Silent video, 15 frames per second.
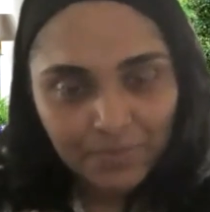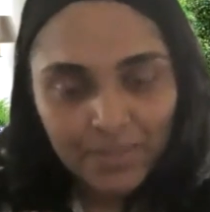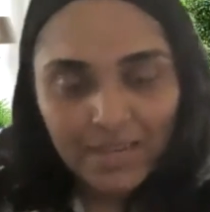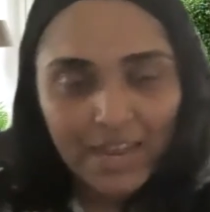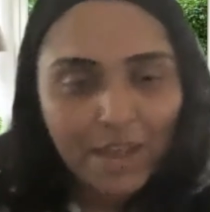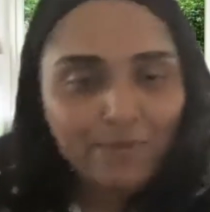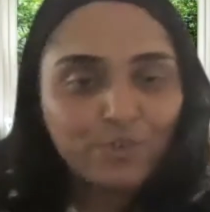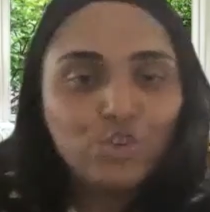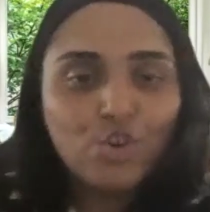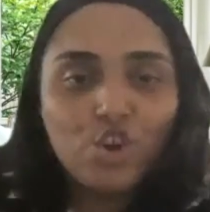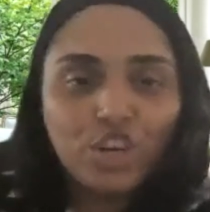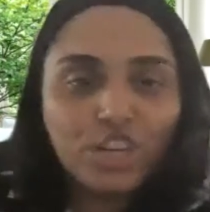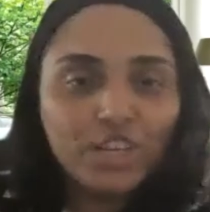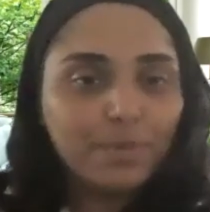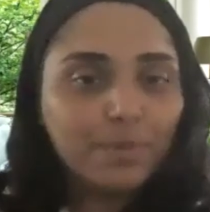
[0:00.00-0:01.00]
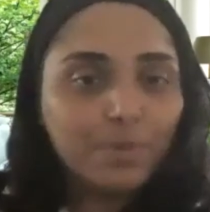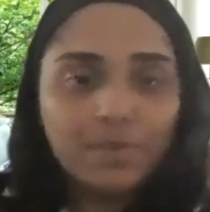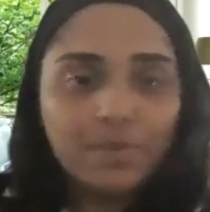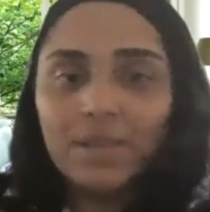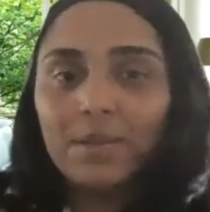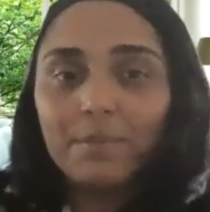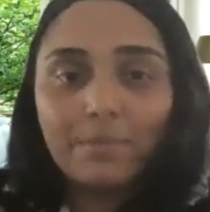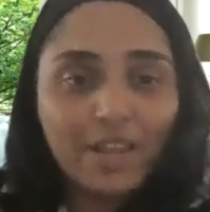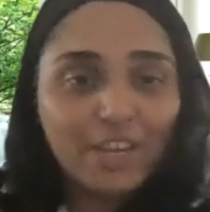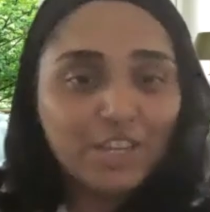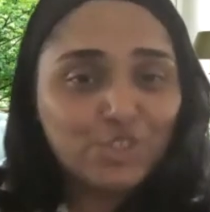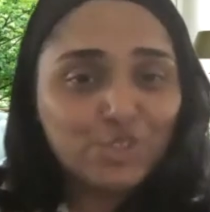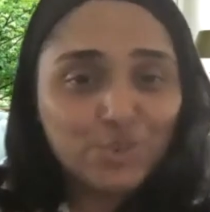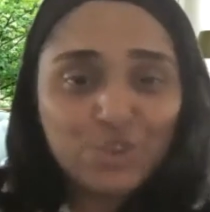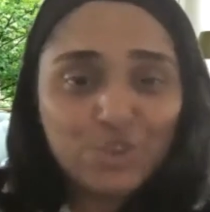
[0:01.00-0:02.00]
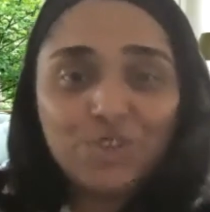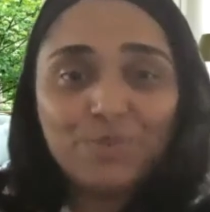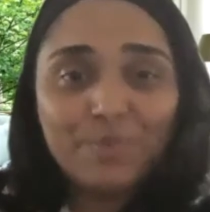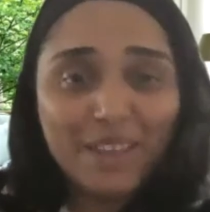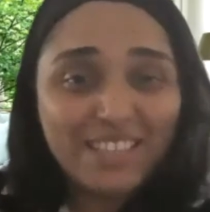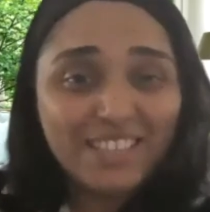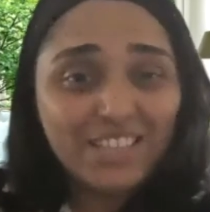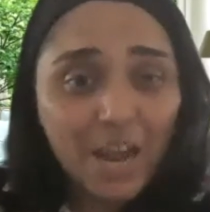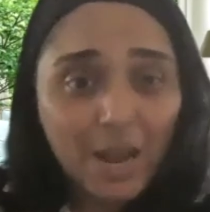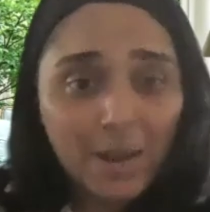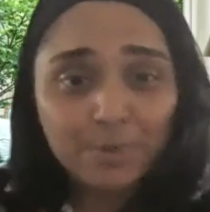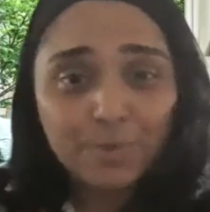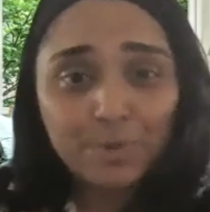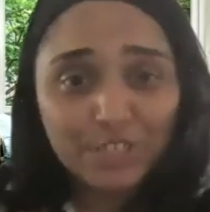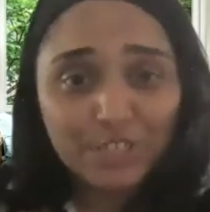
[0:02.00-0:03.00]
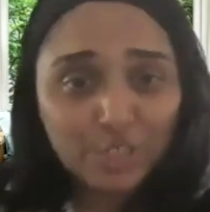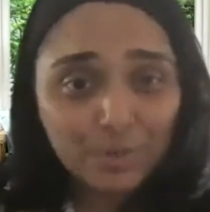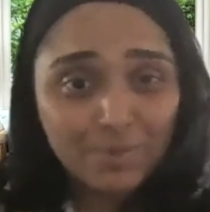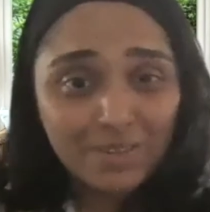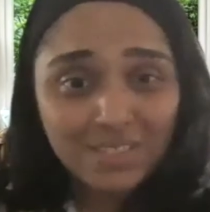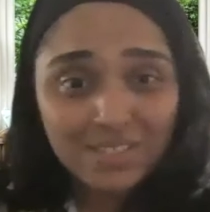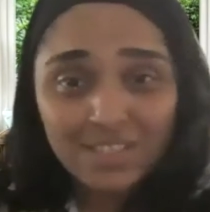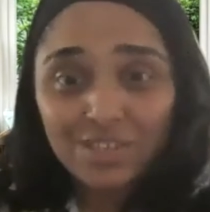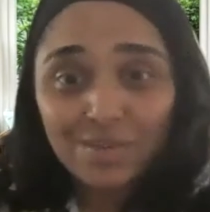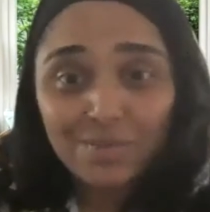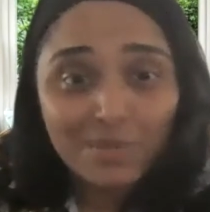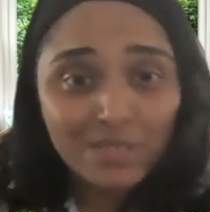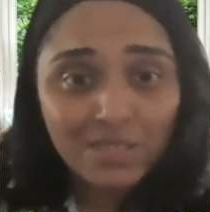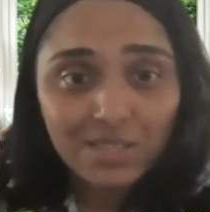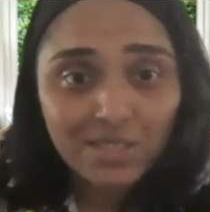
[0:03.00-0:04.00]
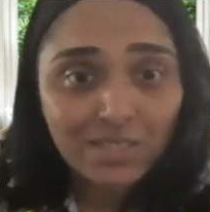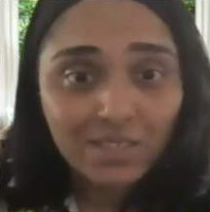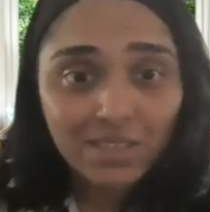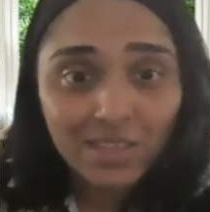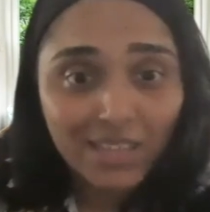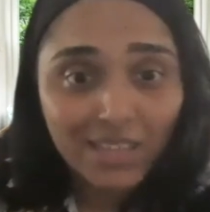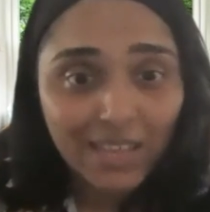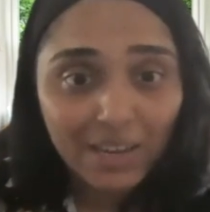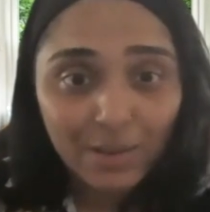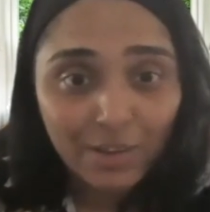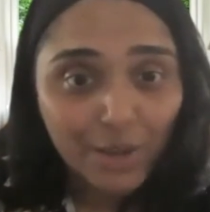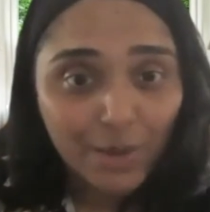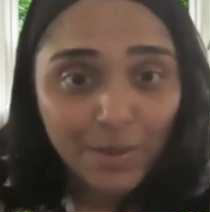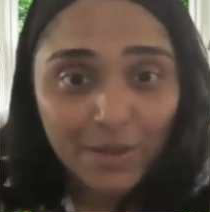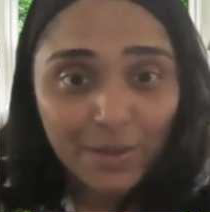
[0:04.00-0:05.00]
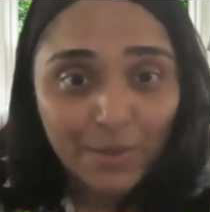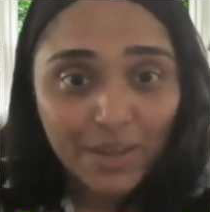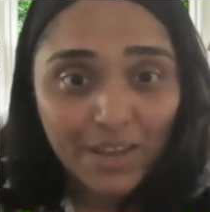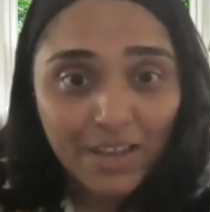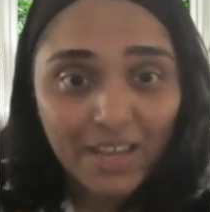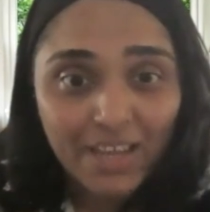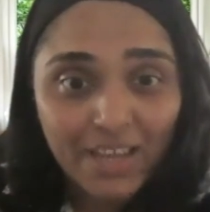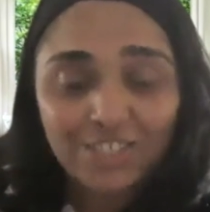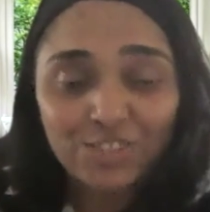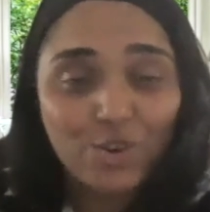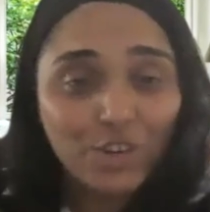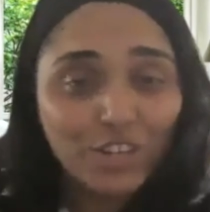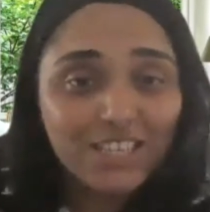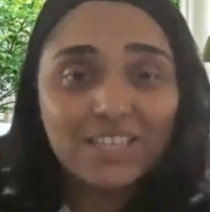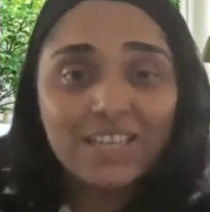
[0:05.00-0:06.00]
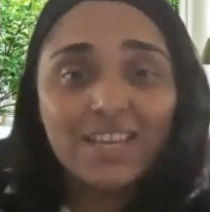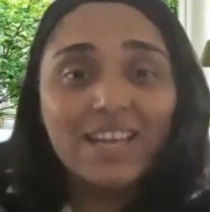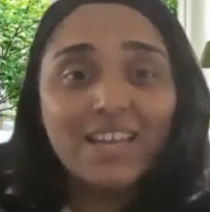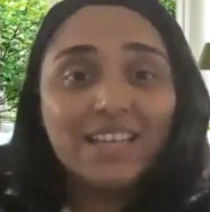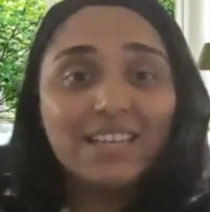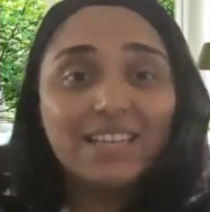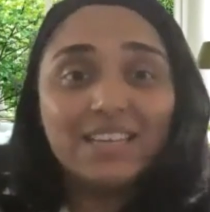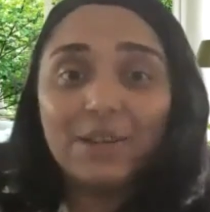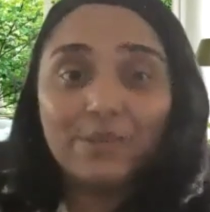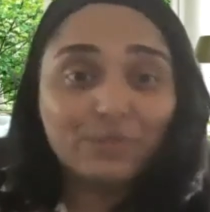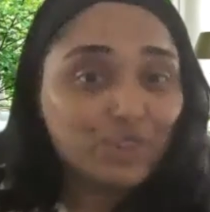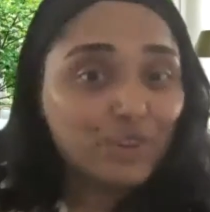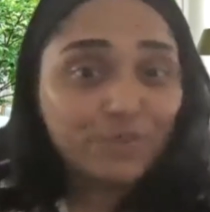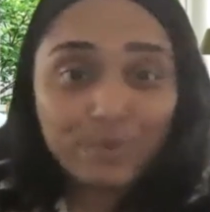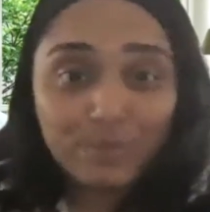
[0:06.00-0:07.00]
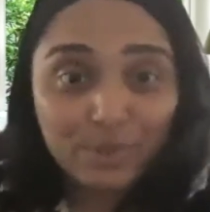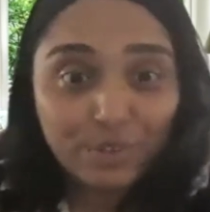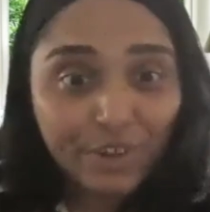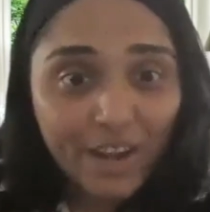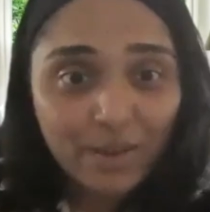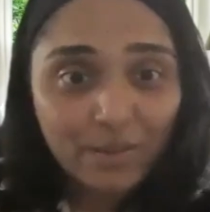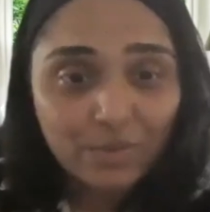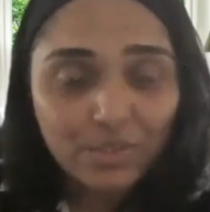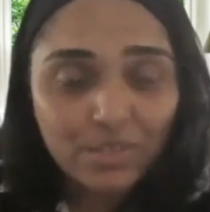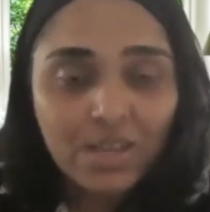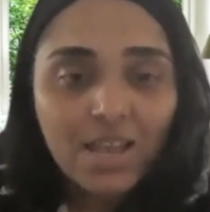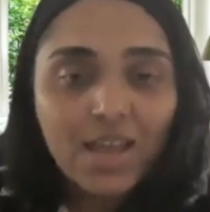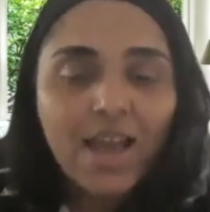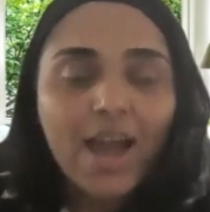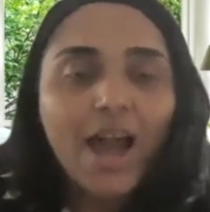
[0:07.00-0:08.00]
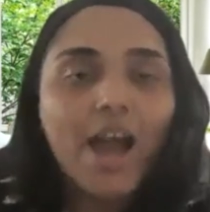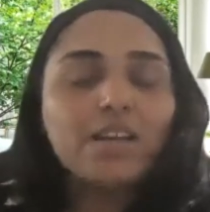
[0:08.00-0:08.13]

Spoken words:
Now, if you're not going to make sure you make time to put into your business isn't going to go anywhere. It's not going to lift off from the ground. Mm-hmm.